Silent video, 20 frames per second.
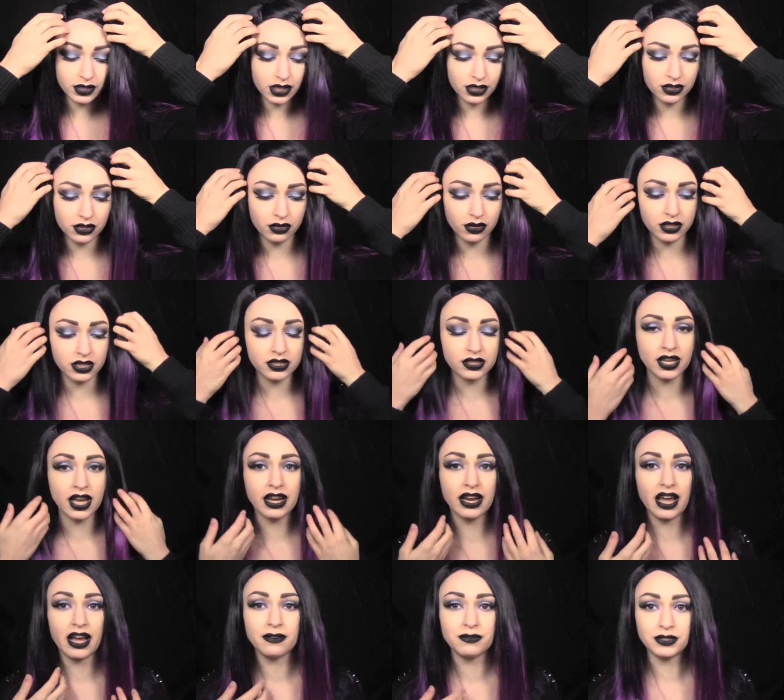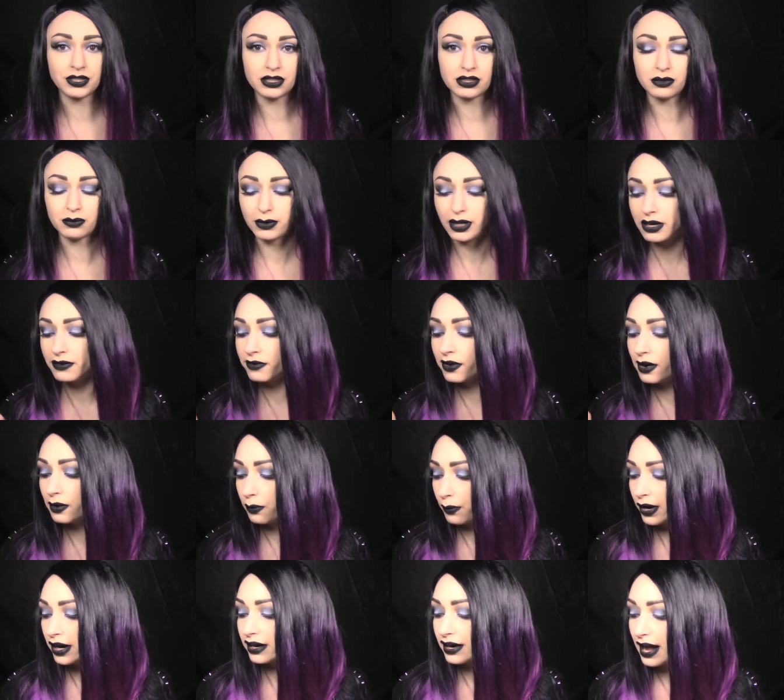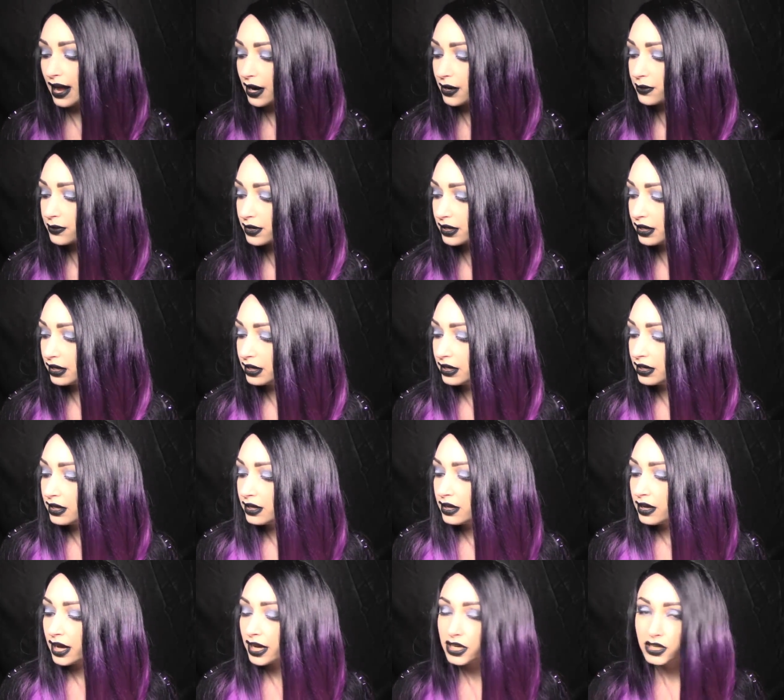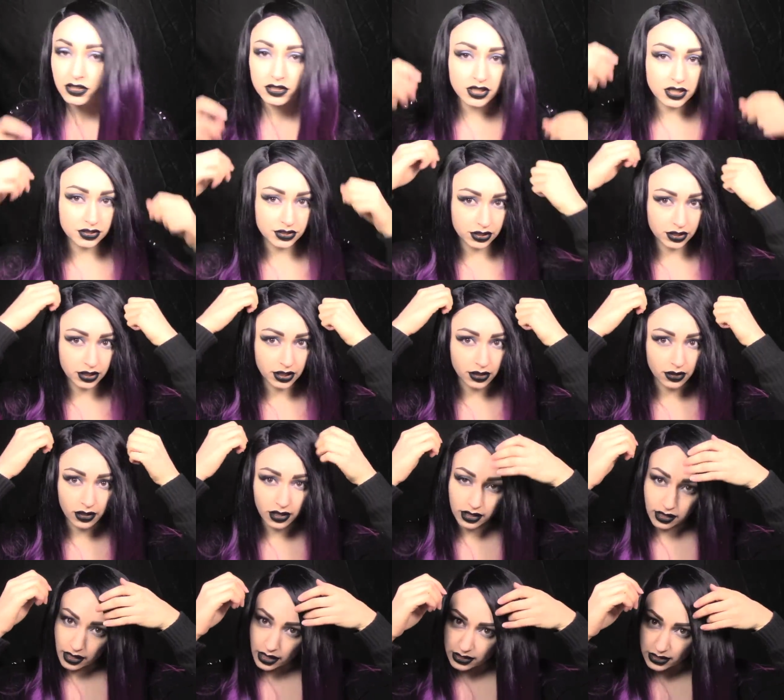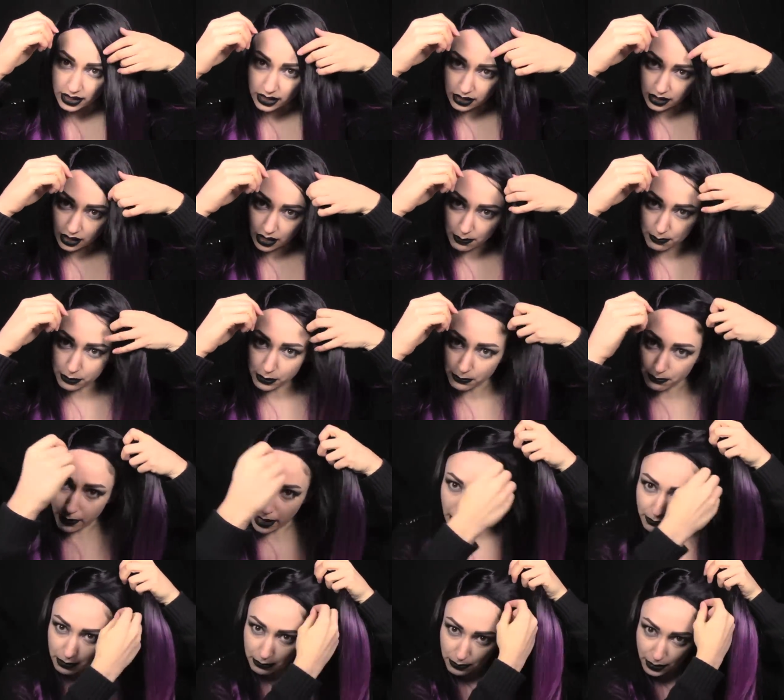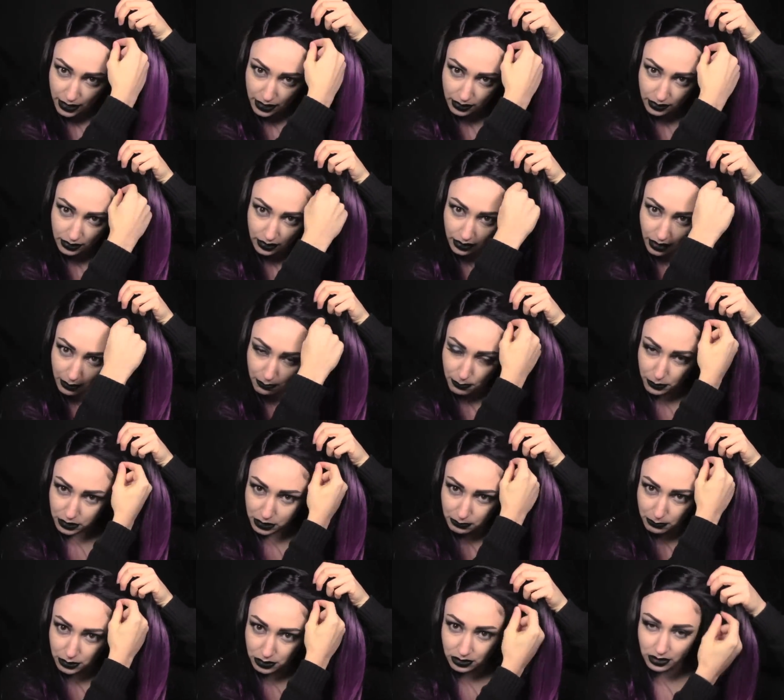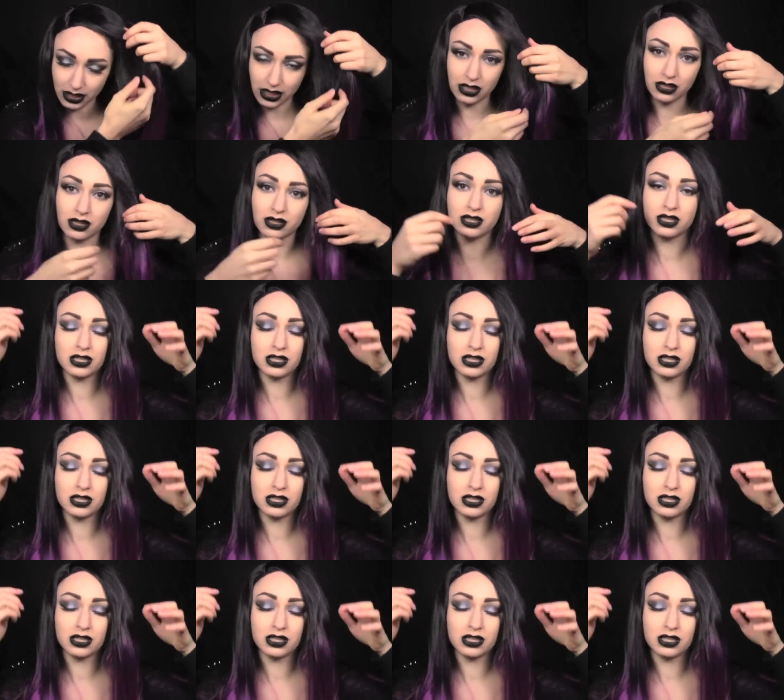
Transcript: So I just kind of have to, whenever I wear it out, I usually secure it. I take a couple of bobby pins and I put them under here and